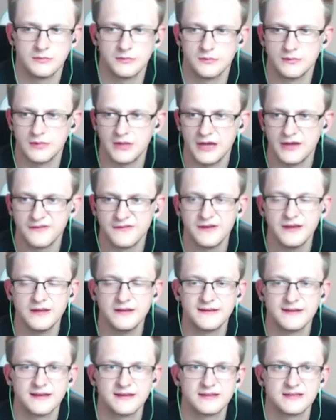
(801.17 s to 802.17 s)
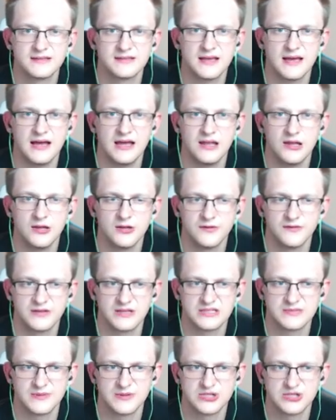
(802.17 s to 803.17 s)
I think that a lot of the
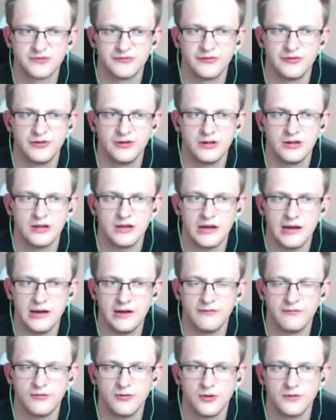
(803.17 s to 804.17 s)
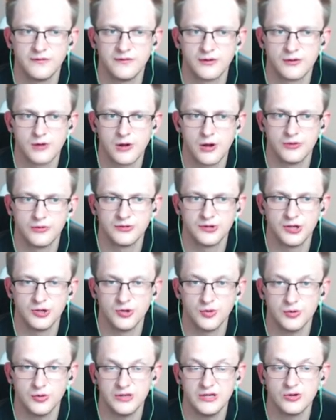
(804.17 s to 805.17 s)
expansion will evolve around the
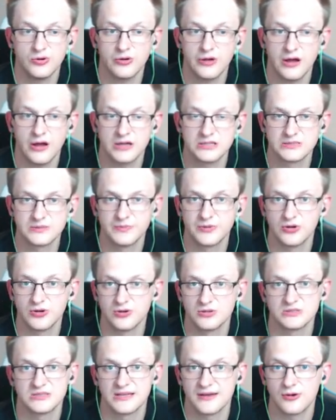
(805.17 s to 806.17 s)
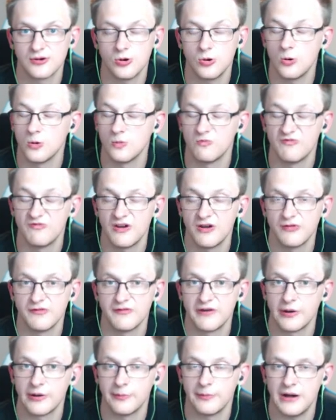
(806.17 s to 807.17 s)
new hero cards, because they are all very
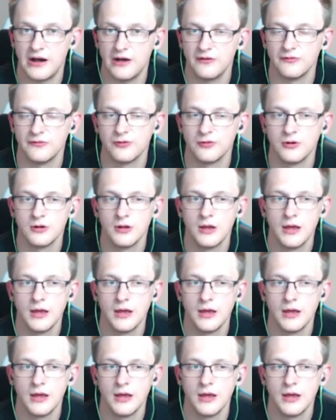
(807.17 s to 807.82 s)
very powerful,